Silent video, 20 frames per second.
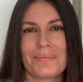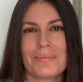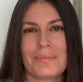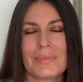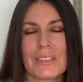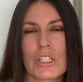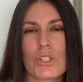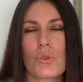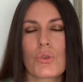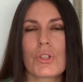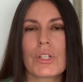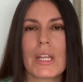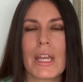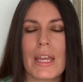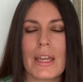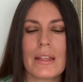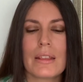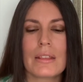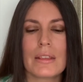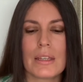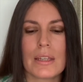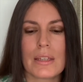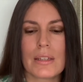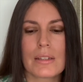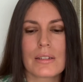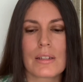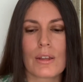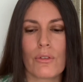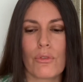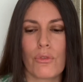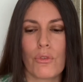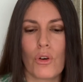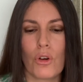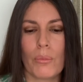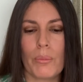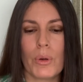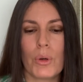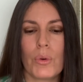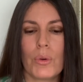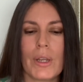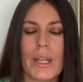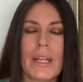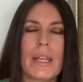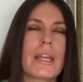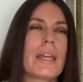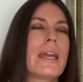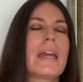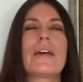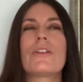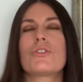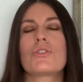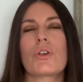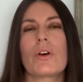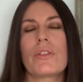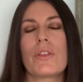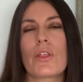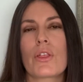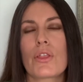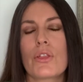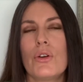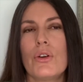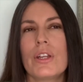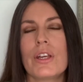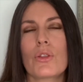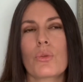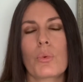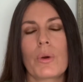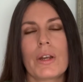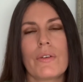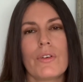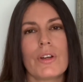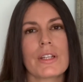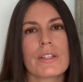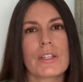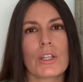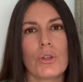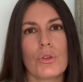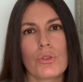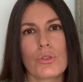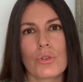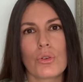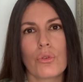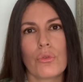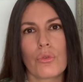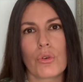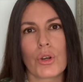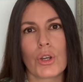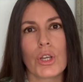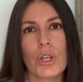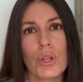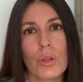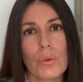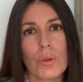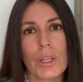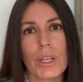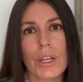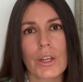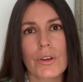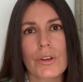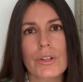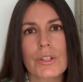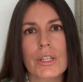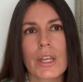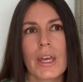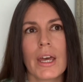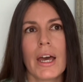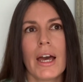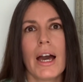So take this full moon in Cancer on the 30th, whatever it is that you do for New Year's,